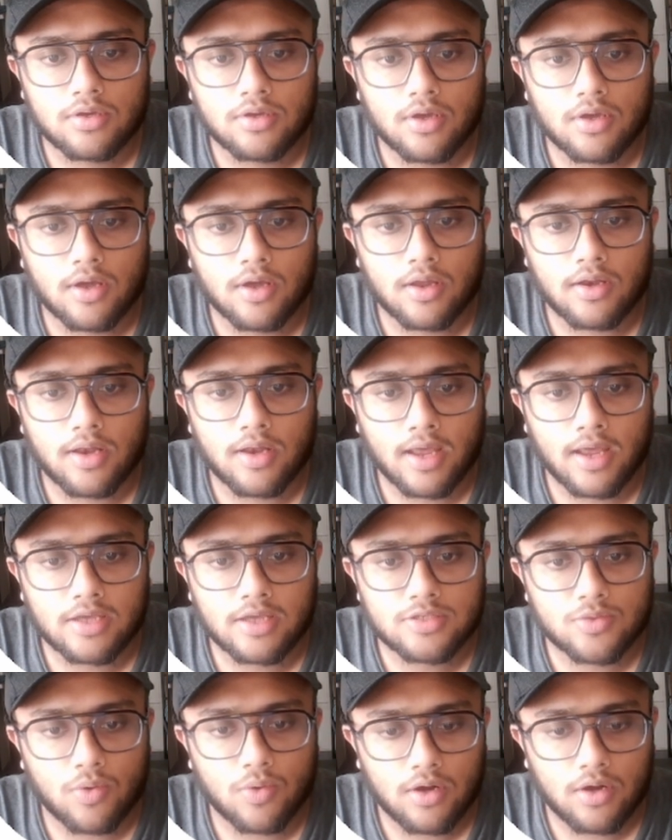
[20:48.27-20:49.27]
and X
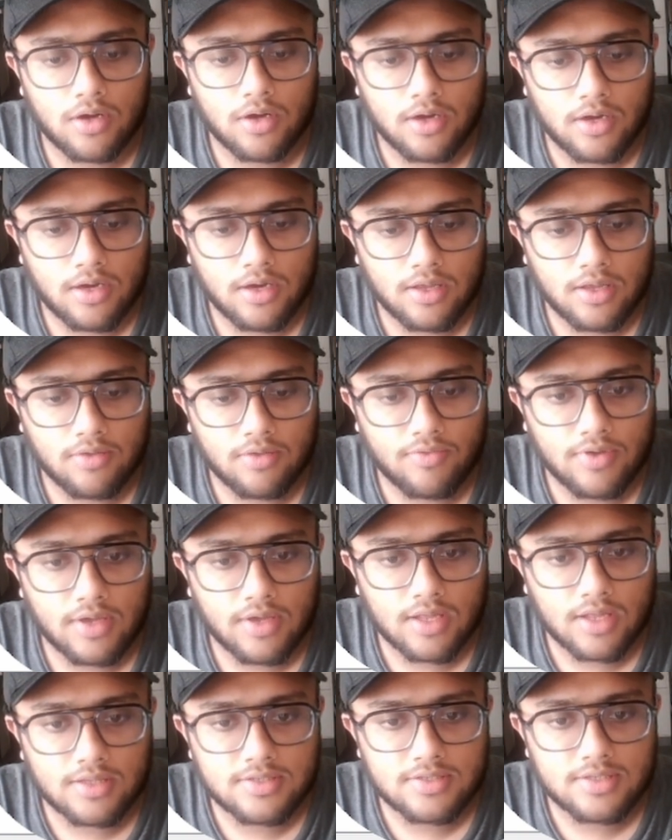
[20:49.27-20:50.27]
quantity we
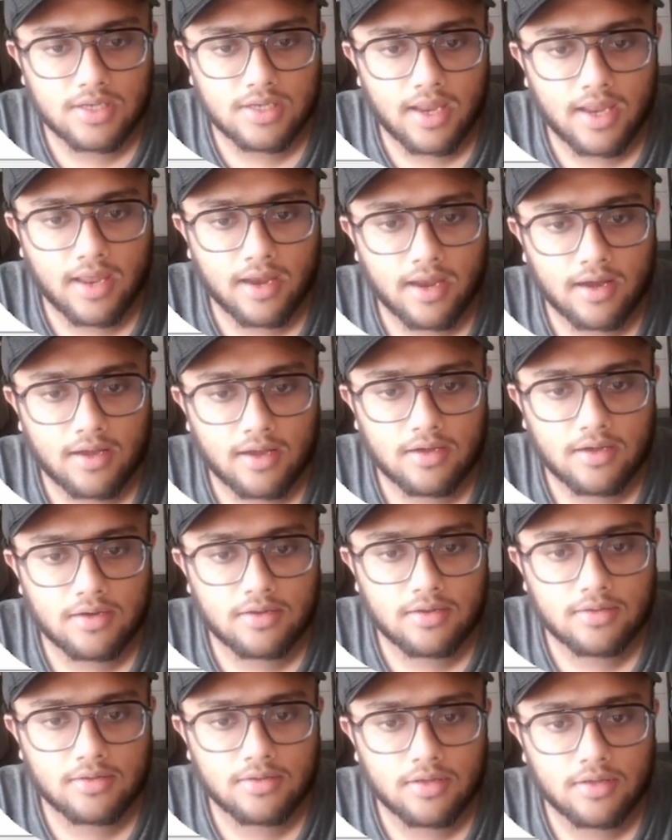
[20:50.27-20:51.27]
can select
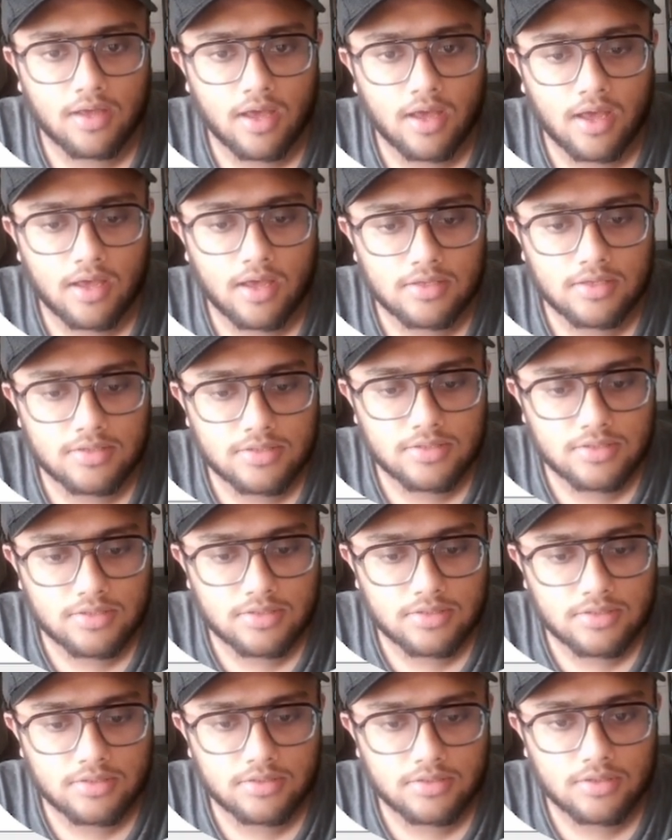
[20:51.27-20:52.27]
as
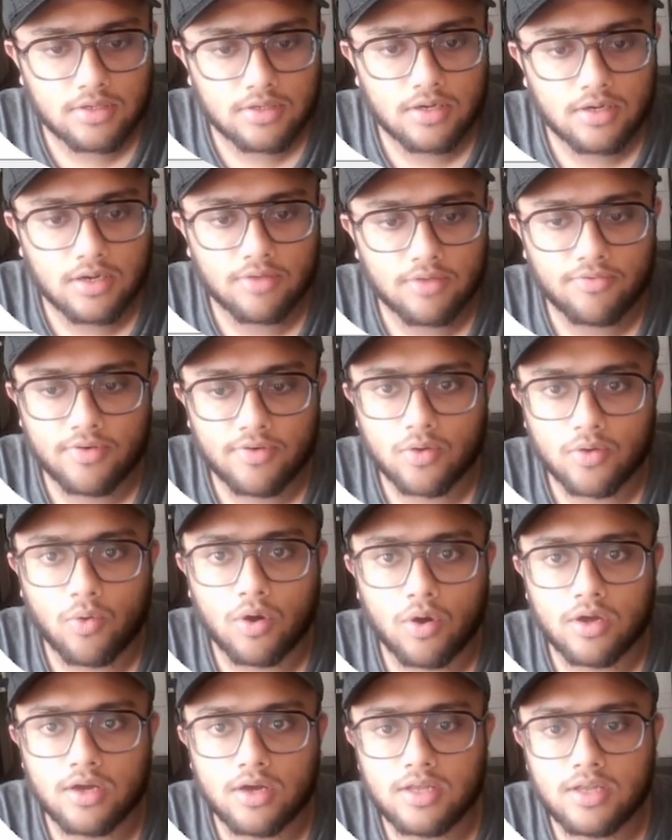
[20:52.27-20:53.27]
different
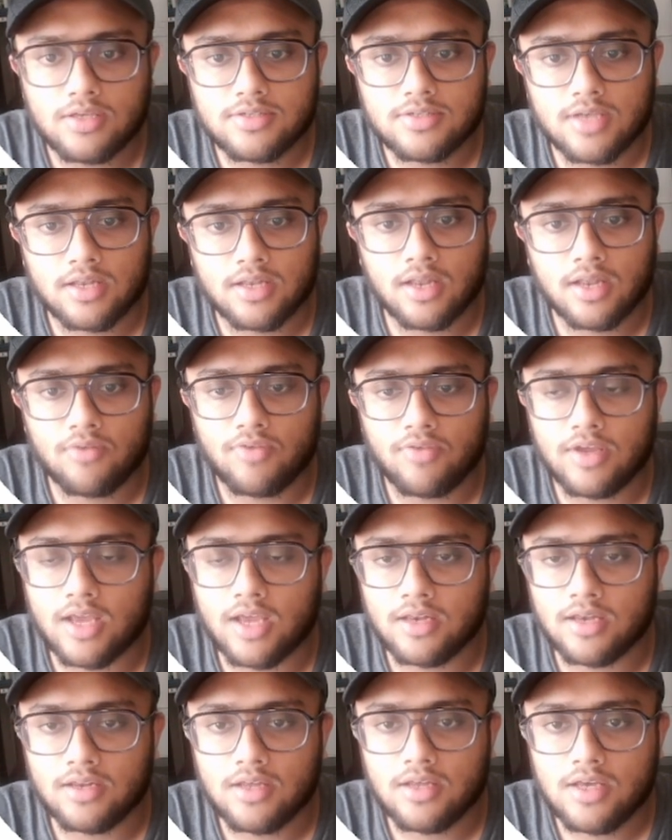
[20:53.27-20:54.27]
quantities, and then we
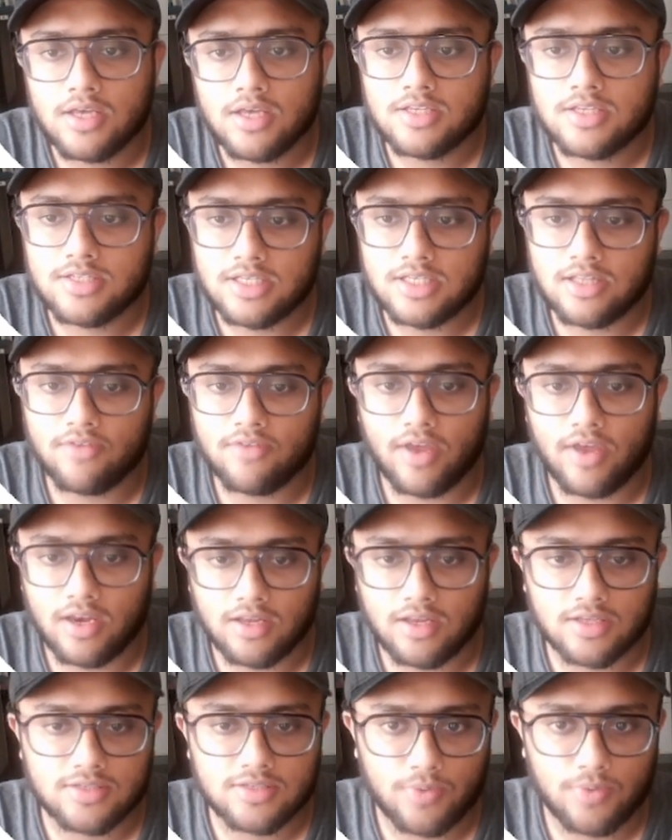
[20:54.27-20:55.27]
can see the
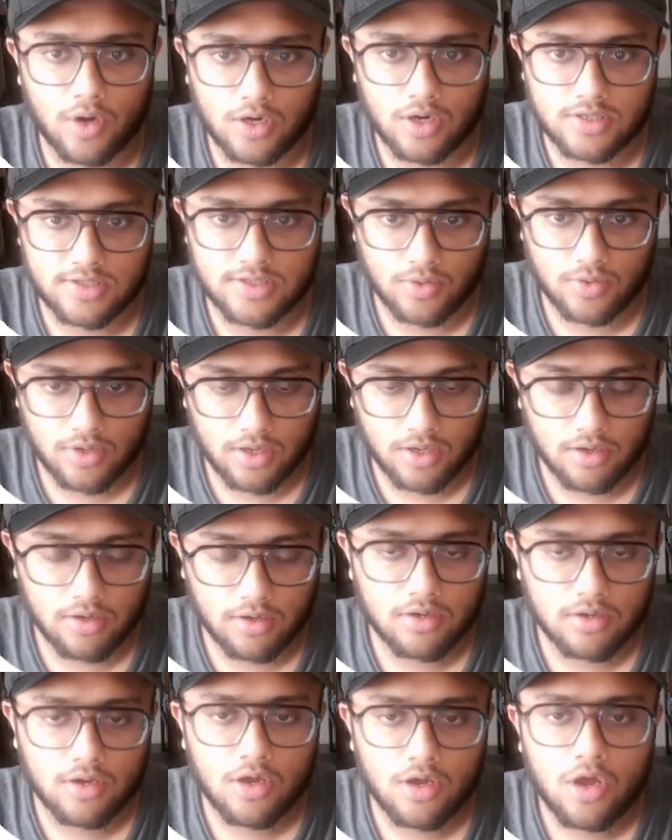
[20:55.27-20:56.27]
various plots out here.
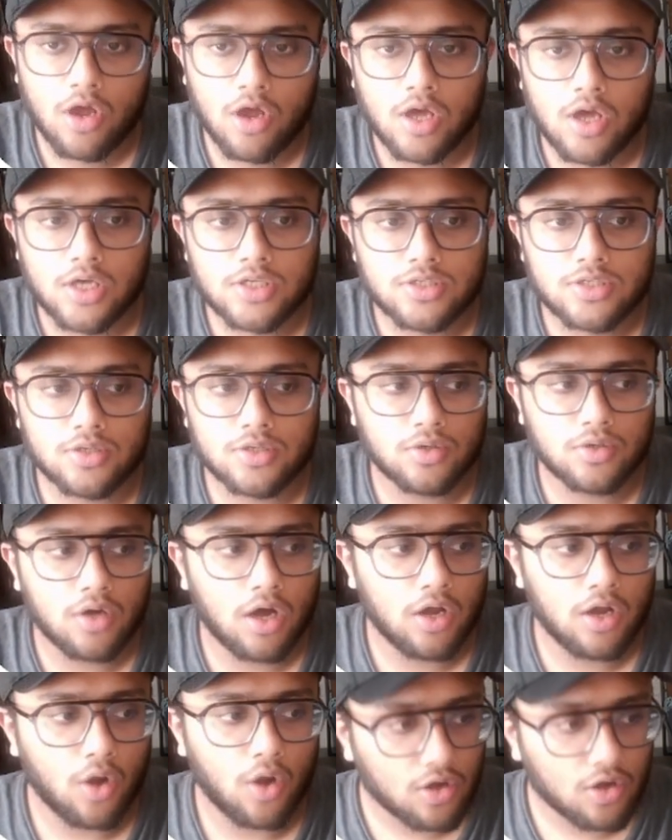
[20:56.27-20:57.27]
So a
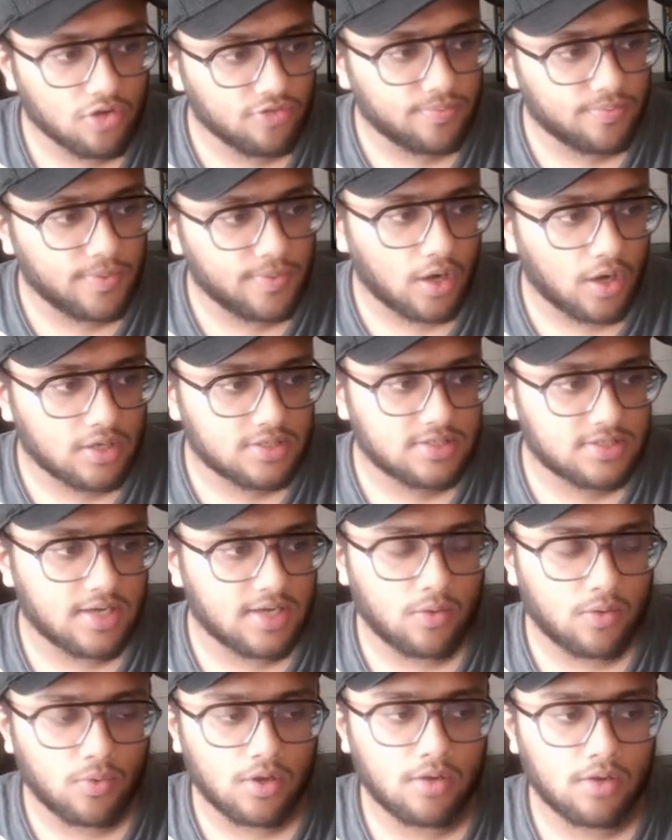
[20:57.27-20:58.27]
lot of plots that
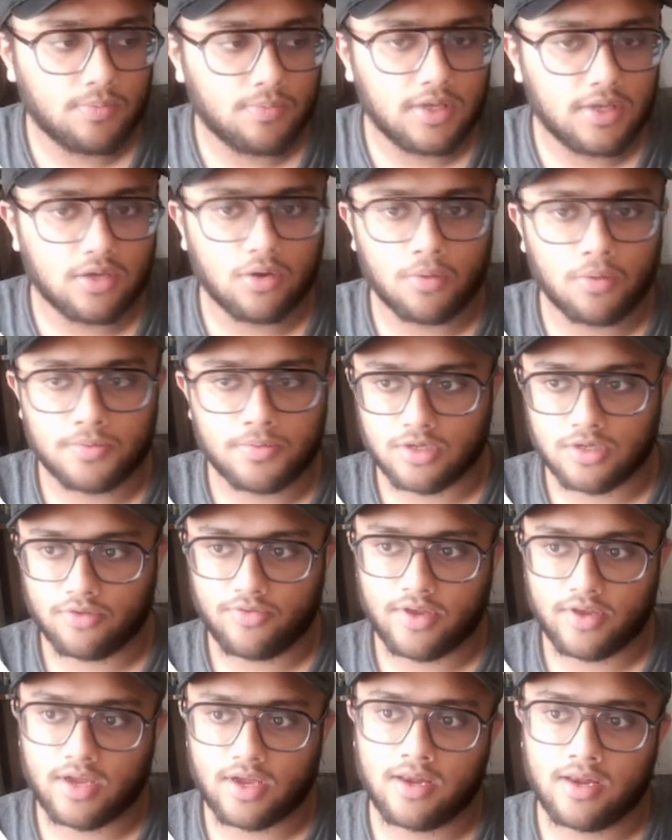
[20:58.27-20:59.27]
we'll be
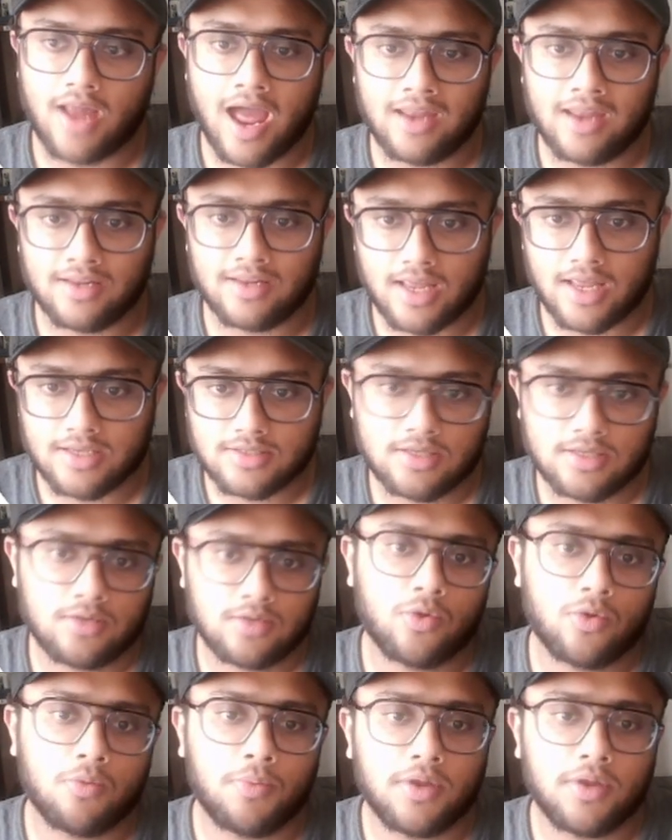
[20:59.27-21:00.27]
observing and analyzing
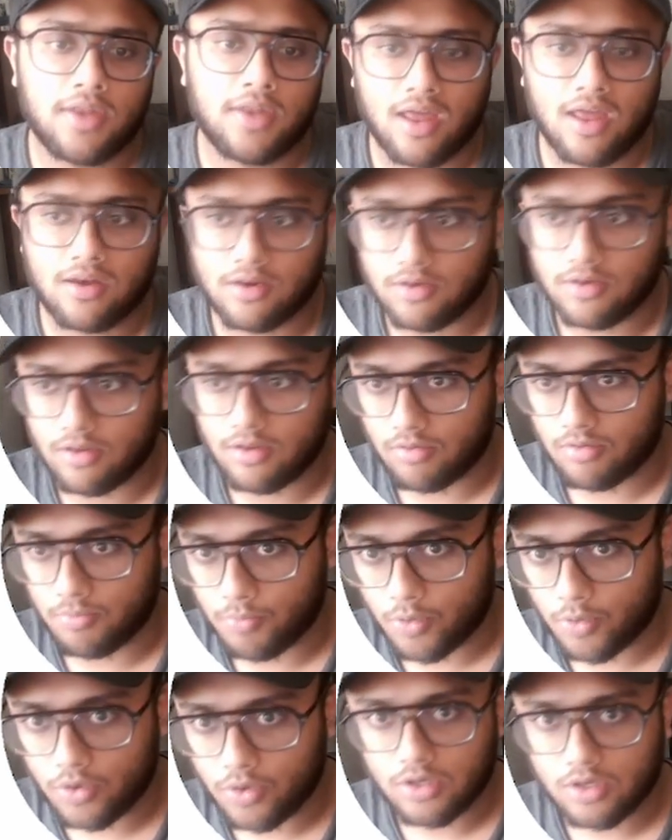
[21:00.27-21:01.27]
will be there in the
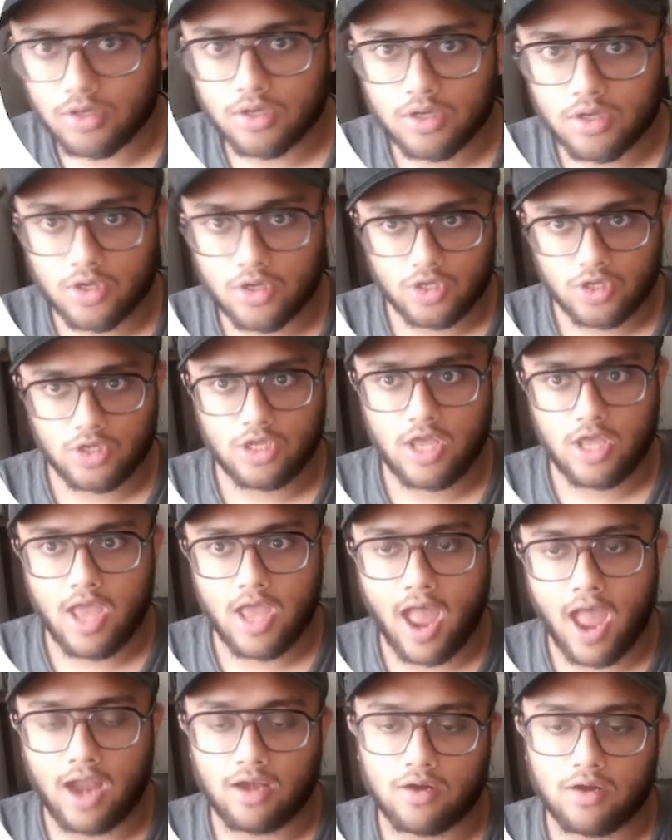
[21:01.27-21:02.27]
report,
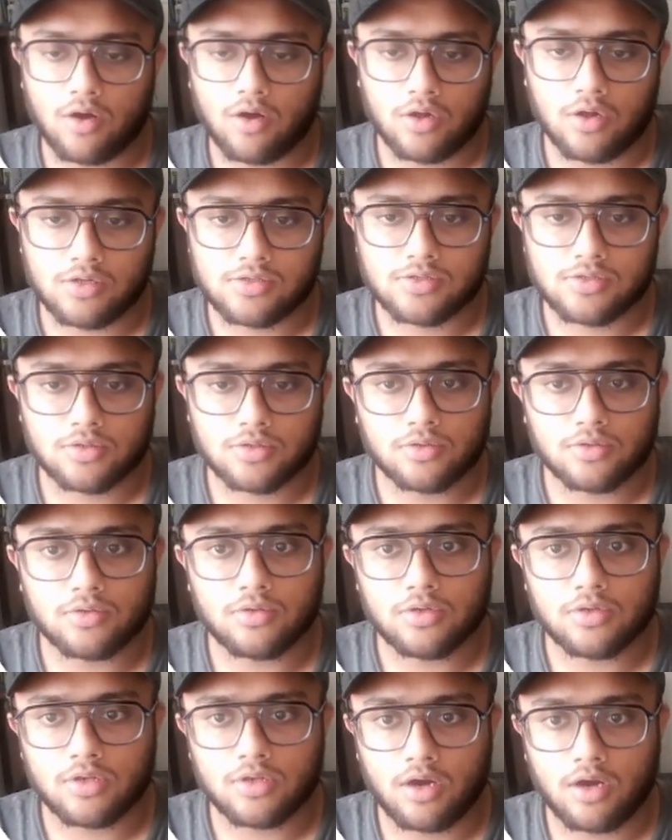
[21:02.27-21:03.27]
and also
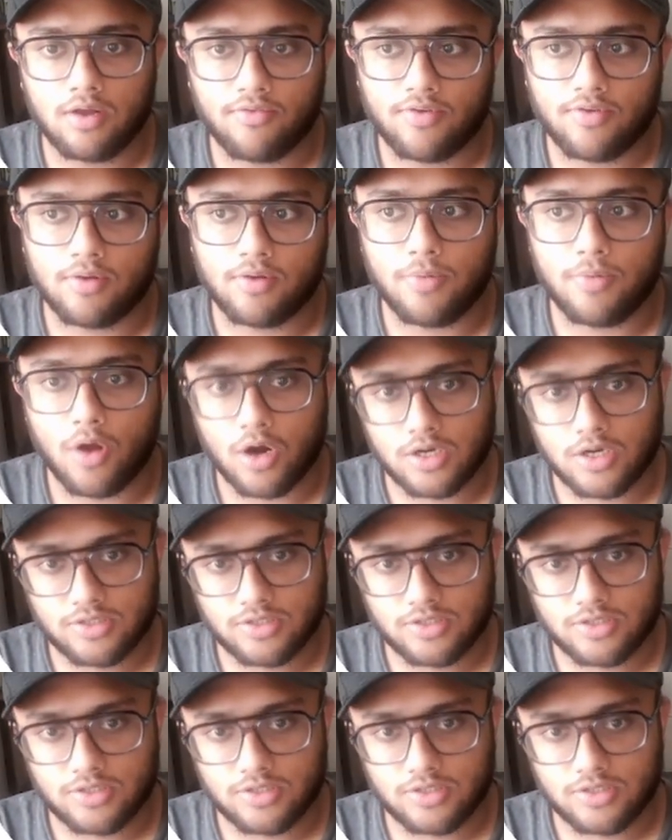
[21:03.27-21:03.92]
the different plots